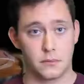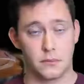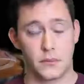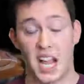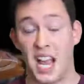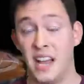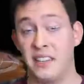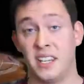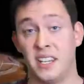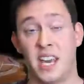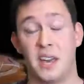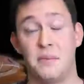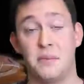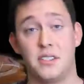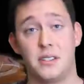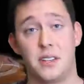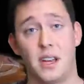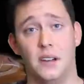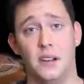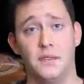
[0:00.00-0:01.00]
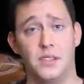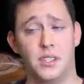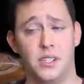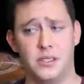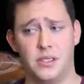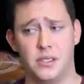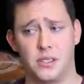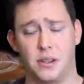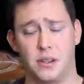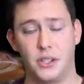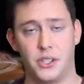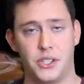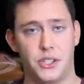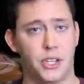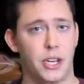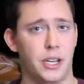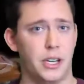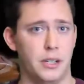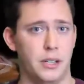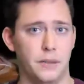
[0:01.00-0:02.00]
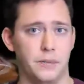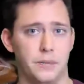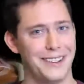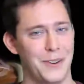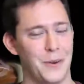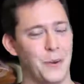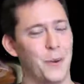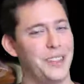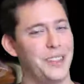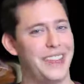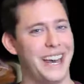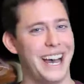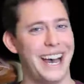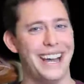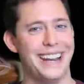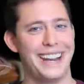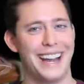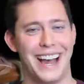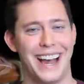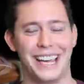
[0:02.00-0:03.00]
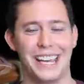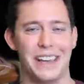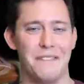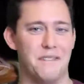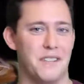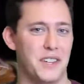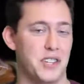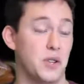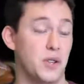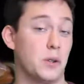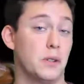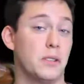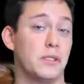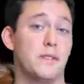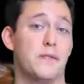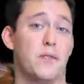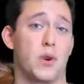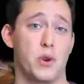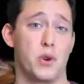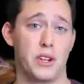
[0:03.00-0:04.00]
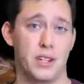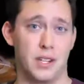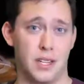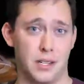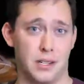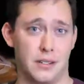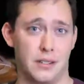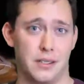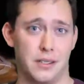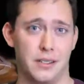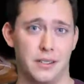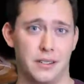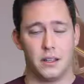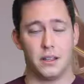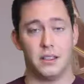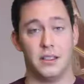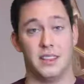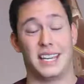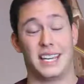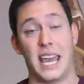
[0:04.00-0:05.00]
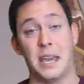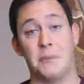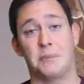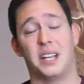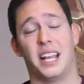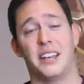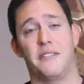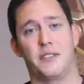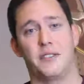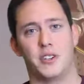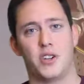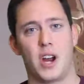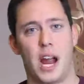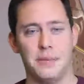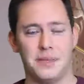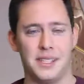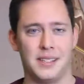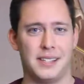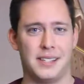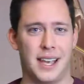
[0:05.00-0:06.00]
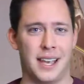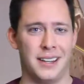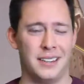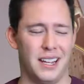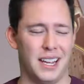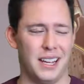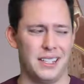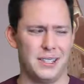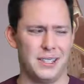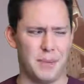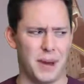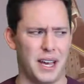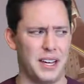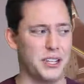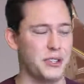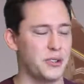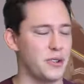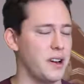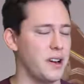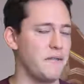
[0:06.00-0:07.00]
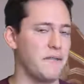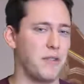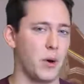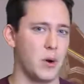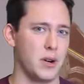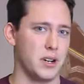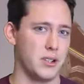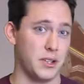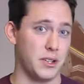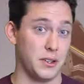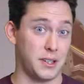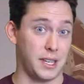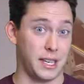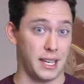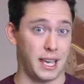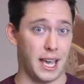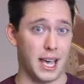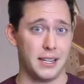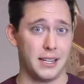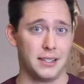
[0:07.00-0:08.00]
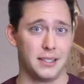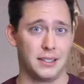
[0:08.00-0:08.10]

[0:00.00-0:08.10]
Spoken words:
And the game itself just looks good. With that, I give visuals 4 shields. The gameplay for Tribes Ascend is about as straightforward as you can get.